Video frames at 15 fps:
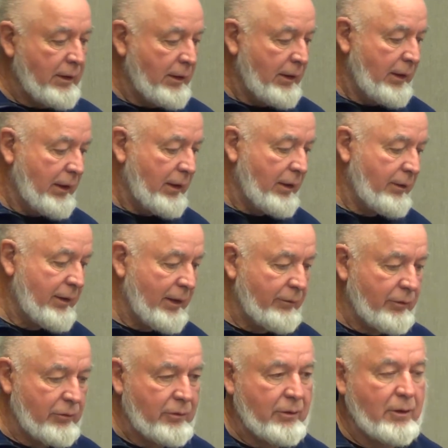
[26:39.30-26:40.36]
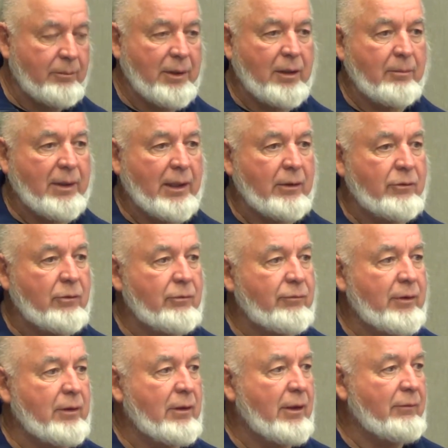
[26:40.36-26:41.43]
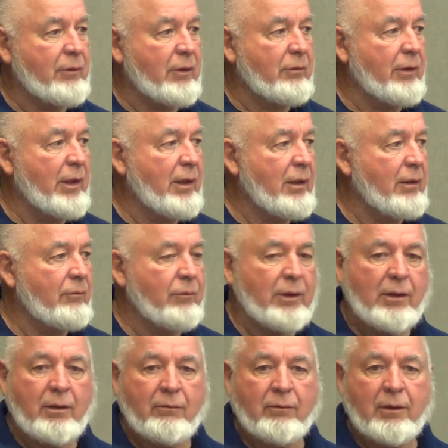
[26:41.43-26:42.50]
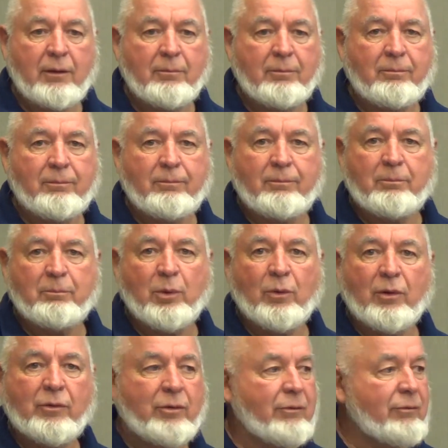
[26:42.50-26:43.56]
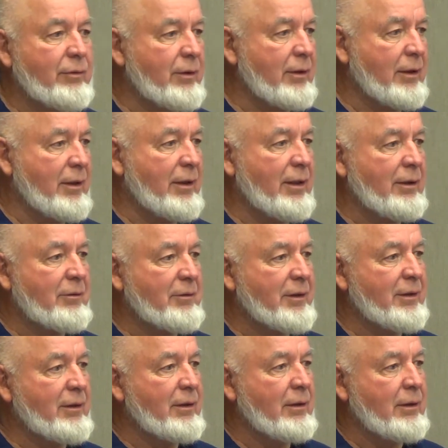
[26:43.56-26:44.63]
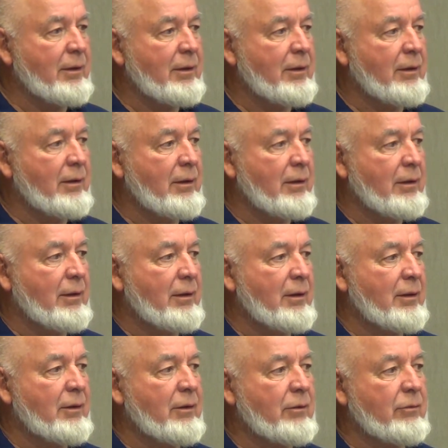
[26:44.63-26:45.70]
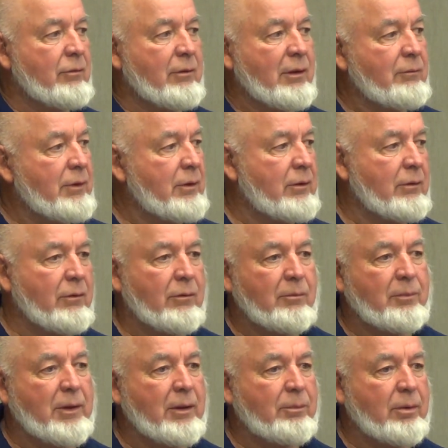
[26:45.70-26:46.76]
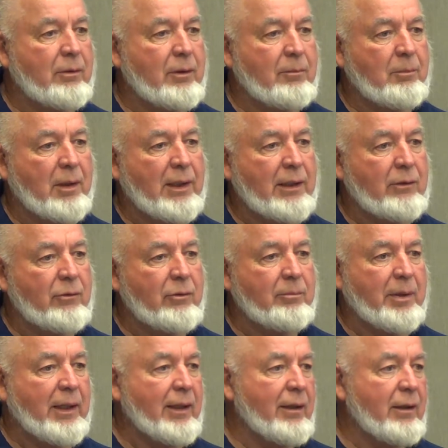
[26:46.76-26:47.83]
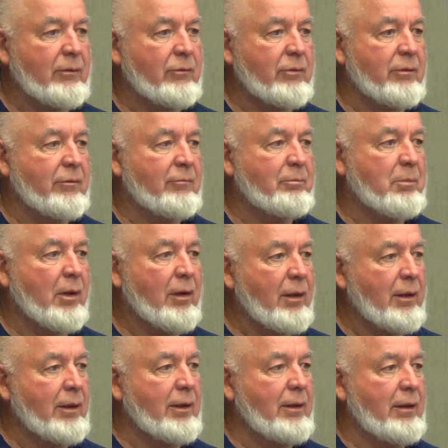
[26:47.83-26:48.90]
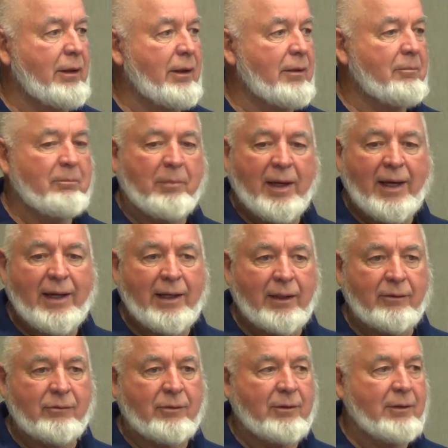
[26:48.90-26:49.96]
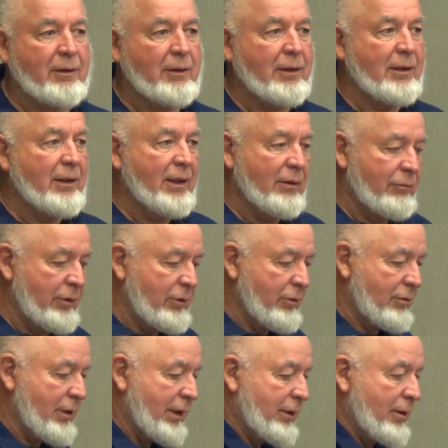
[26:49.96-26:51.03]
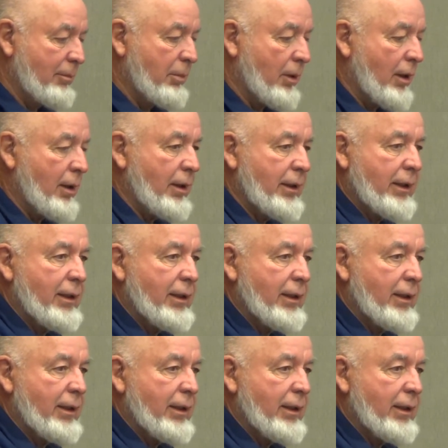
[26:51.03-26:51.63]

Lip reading: And the thing was going to be about 2 feet off the ground, and we didn't want to pour 2 feet of concrete. So I went to Home Depot and bought 2 pallets of bark in bags, and we just laid the bark